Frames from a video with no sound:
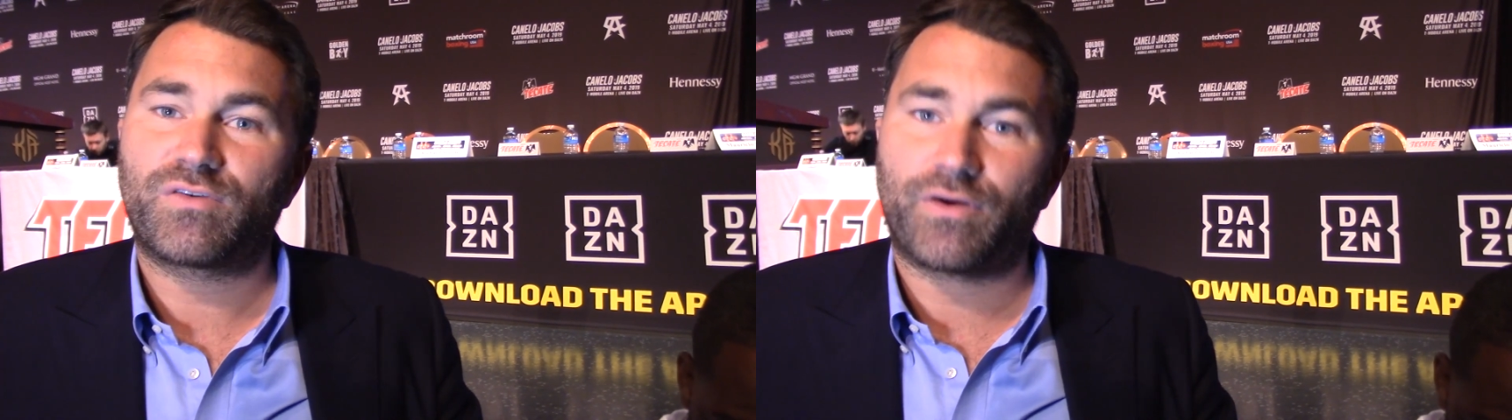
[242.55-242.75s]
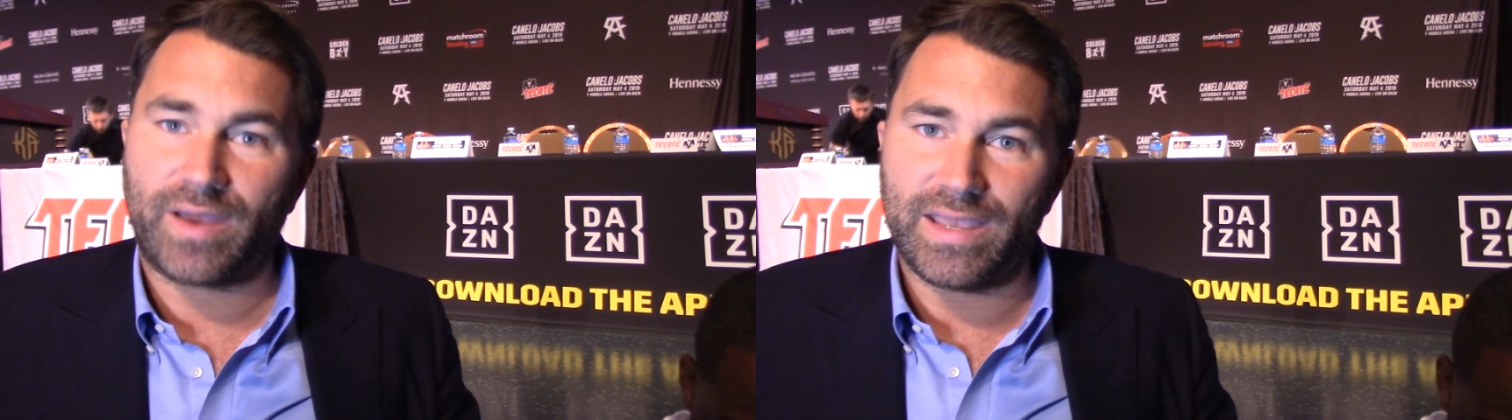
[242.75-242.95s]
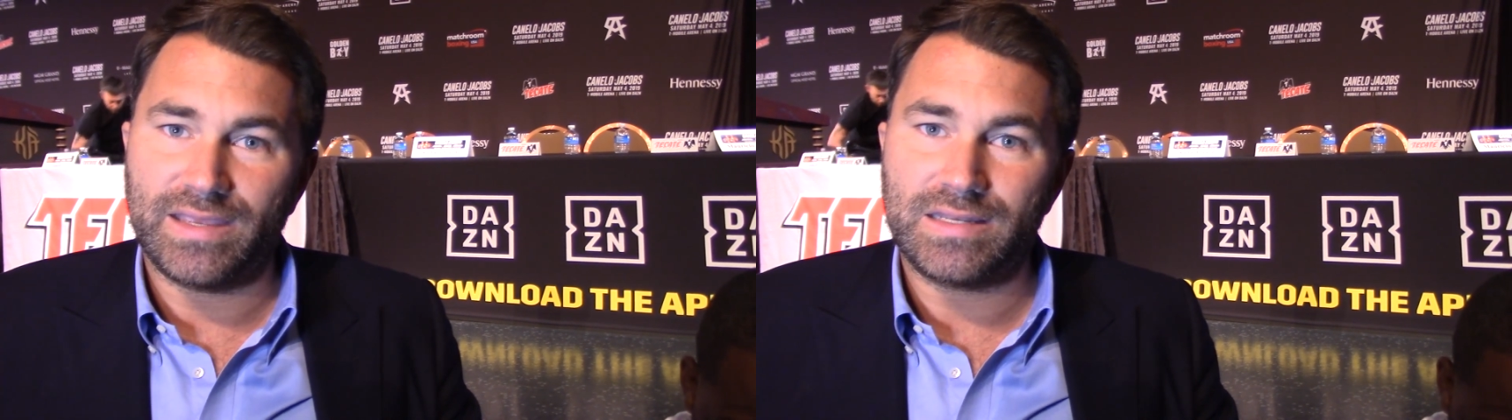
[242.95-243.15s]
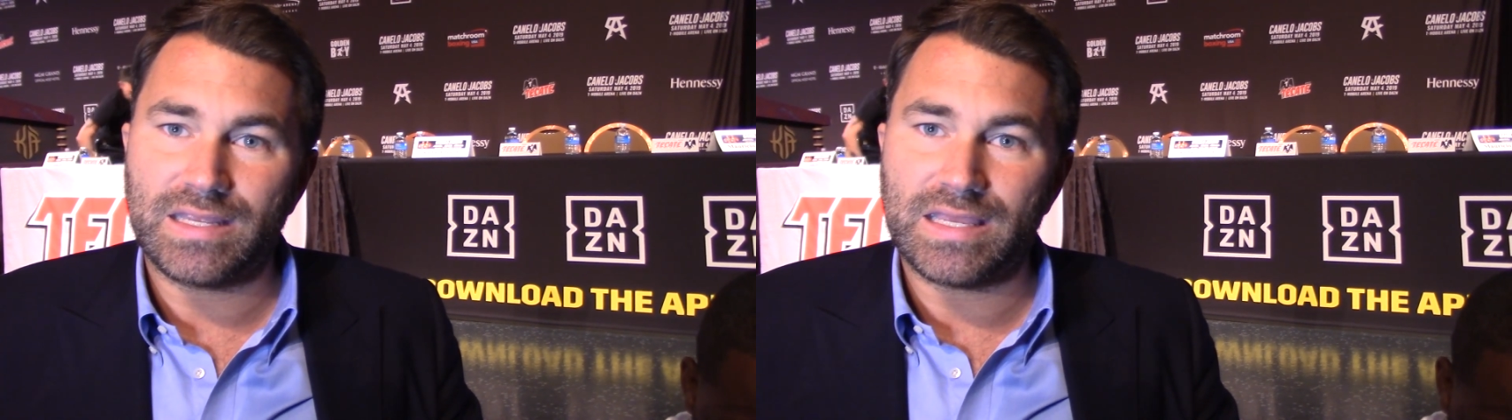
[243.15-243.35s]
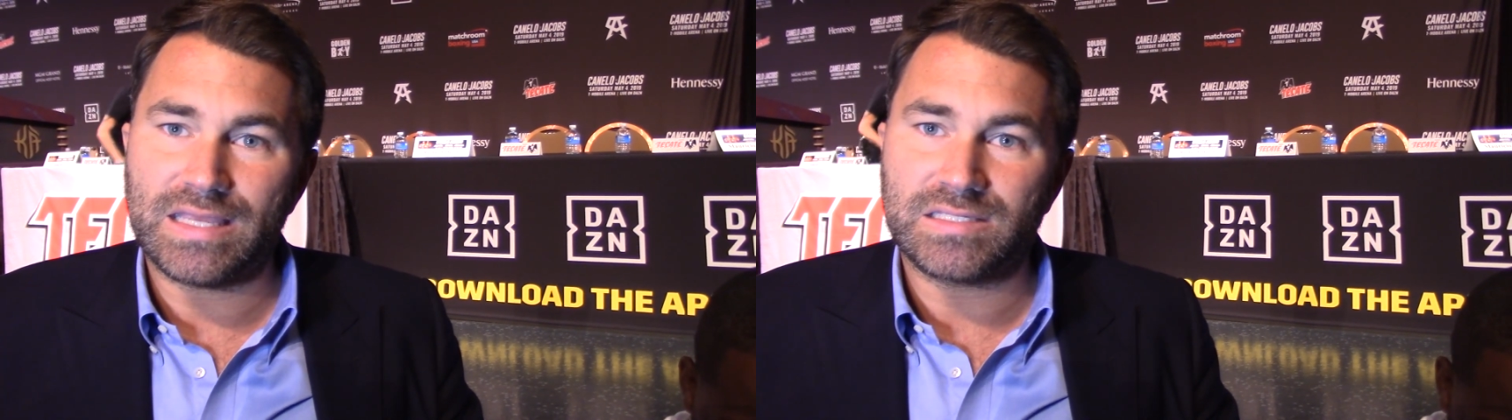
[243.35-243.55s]
created
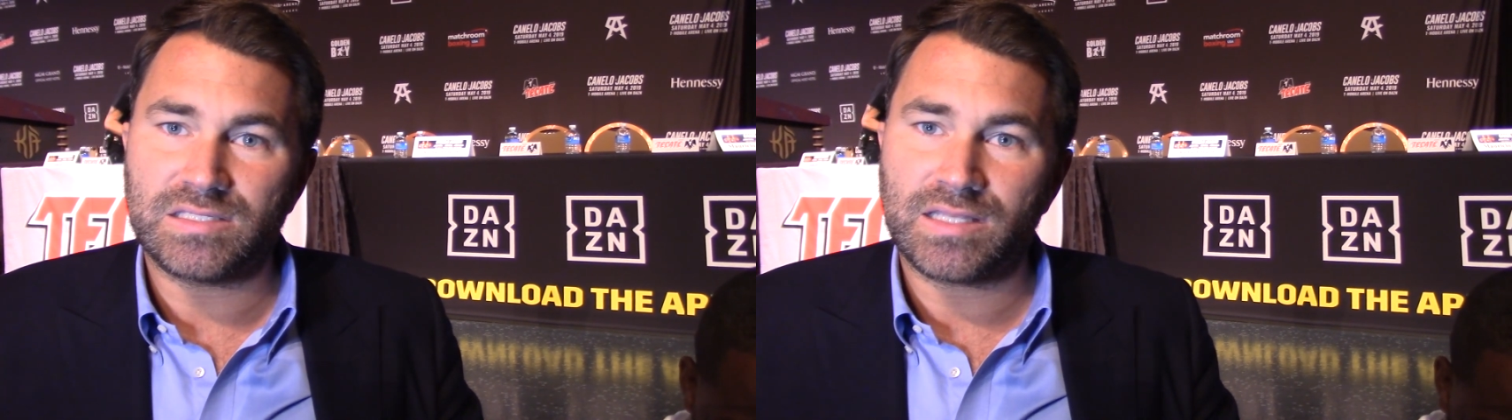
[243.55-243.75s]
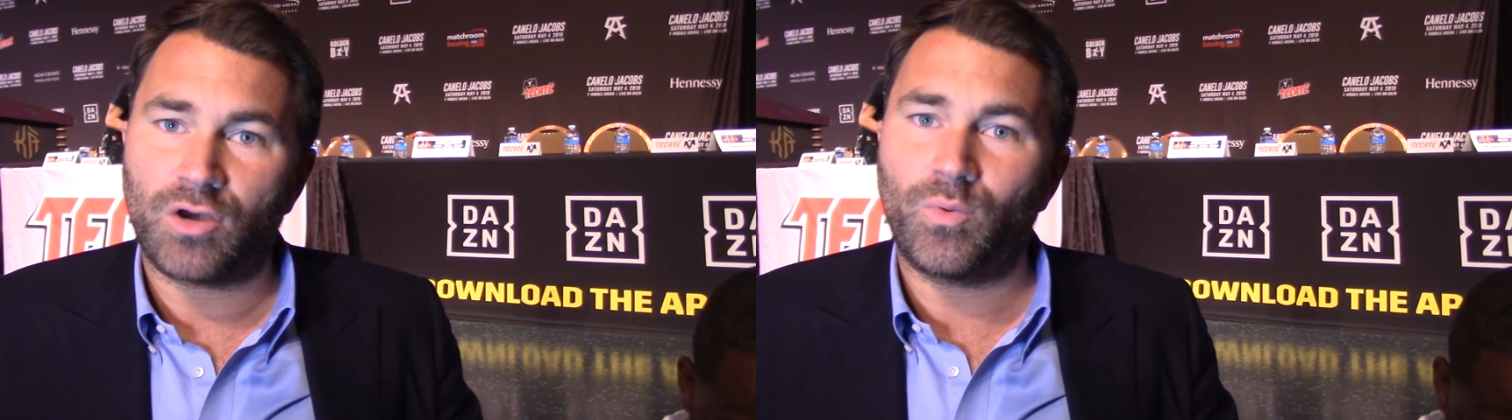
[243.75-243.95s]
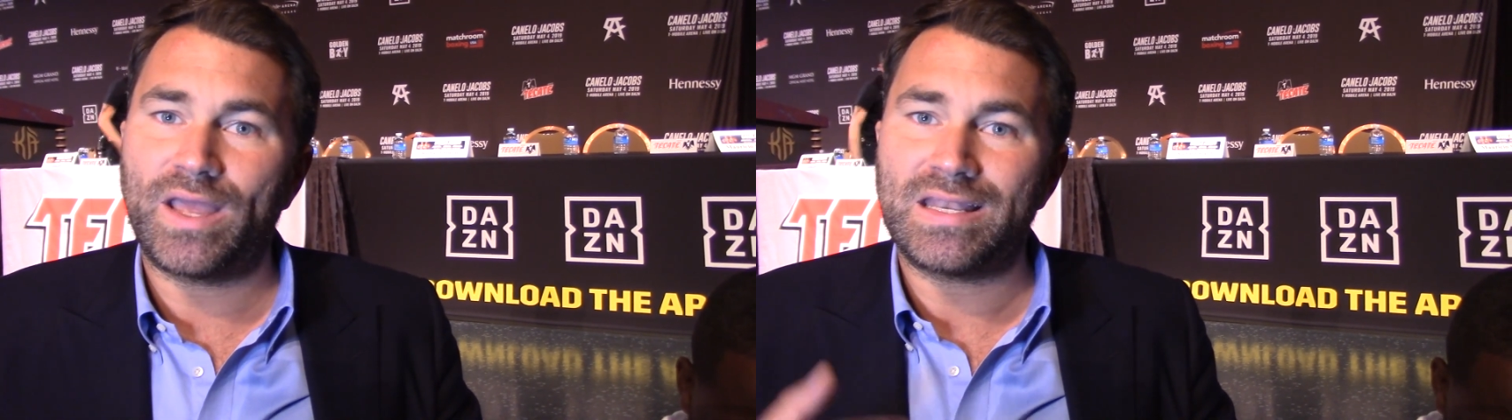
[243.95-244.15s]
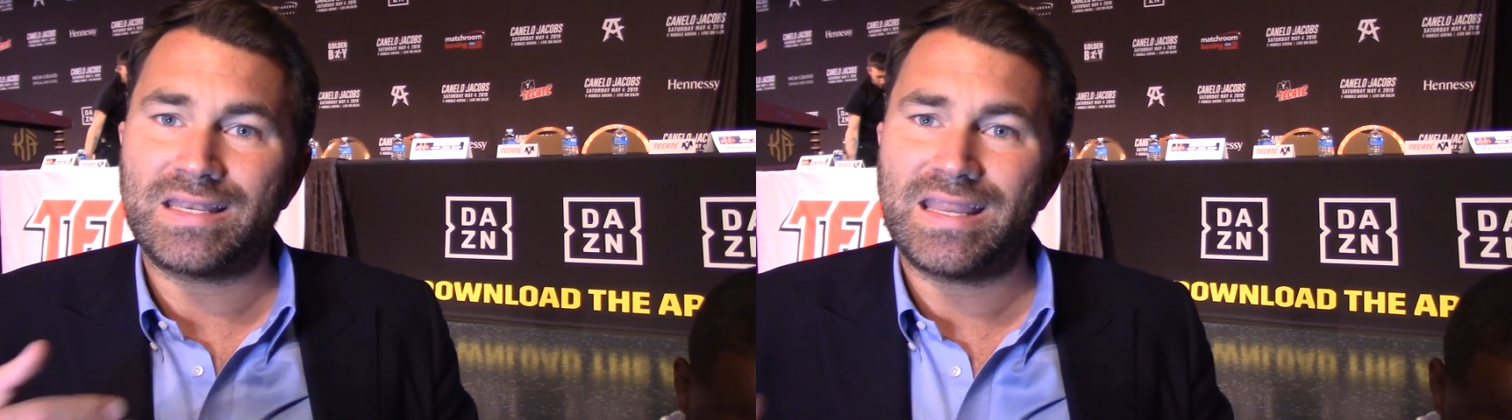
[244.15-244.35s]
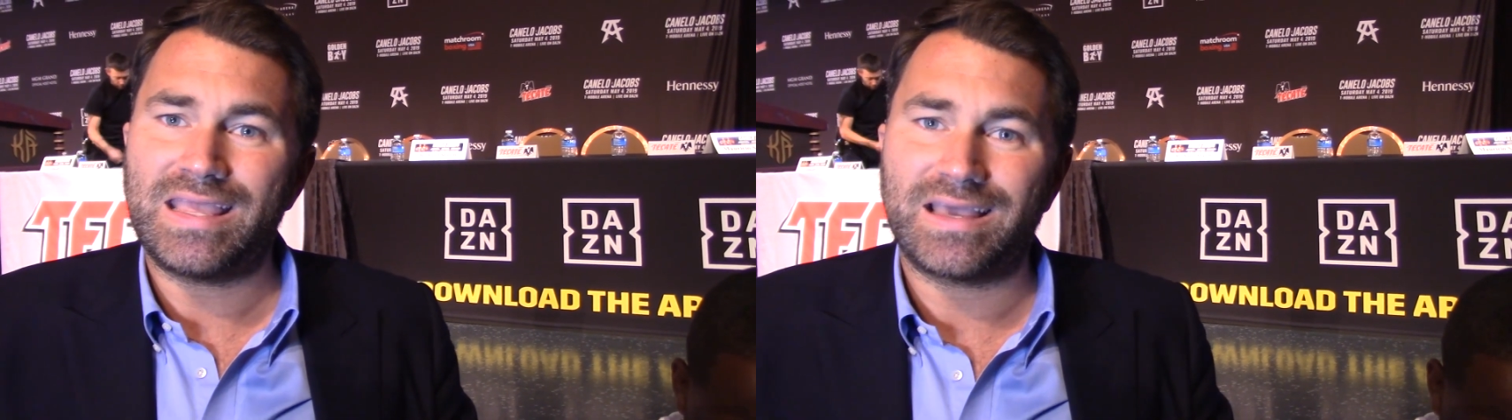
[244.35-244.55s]
is nowhere
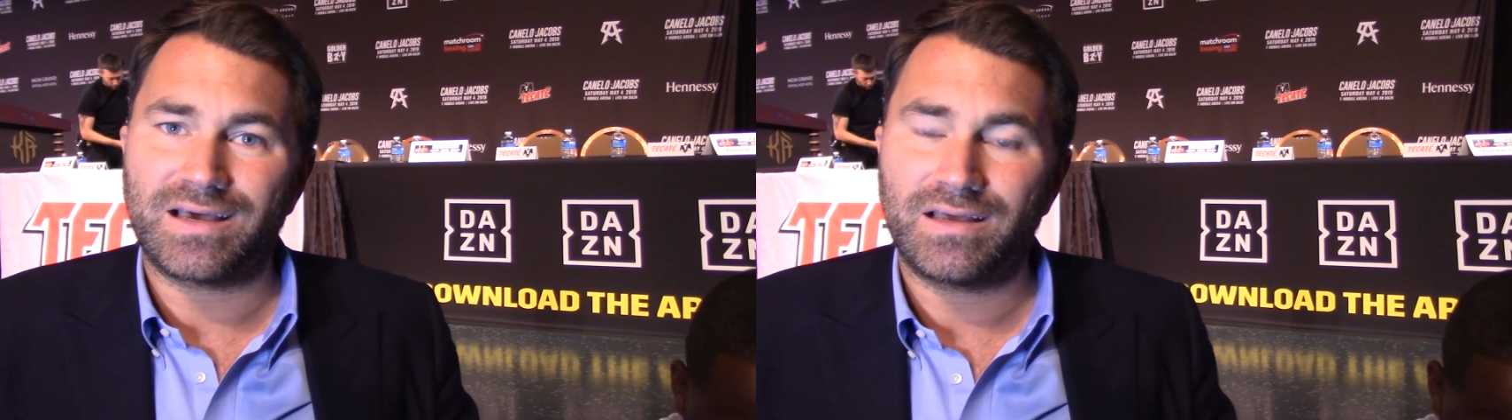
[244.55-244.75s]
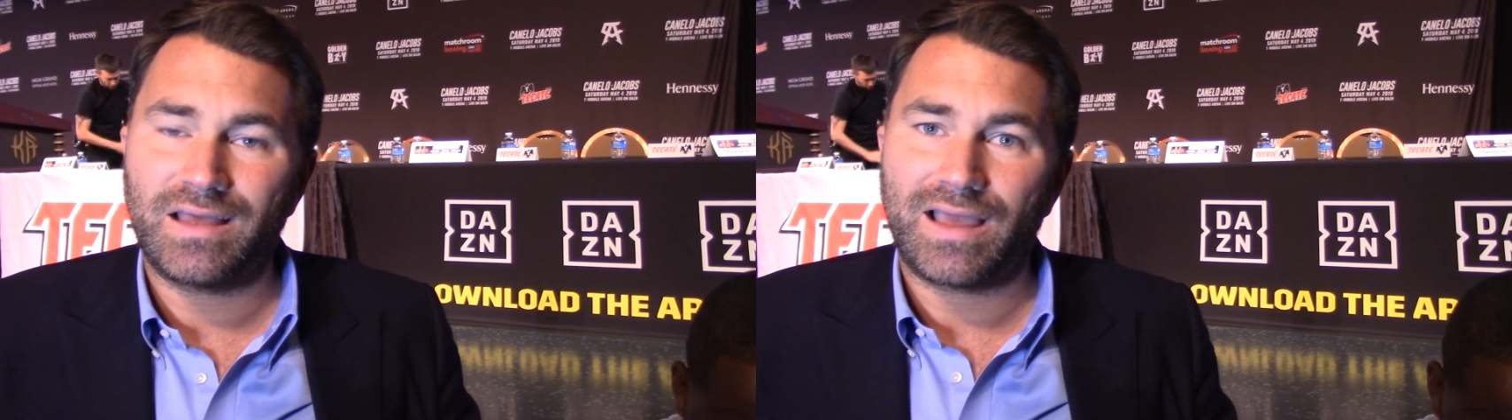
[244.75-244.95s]
near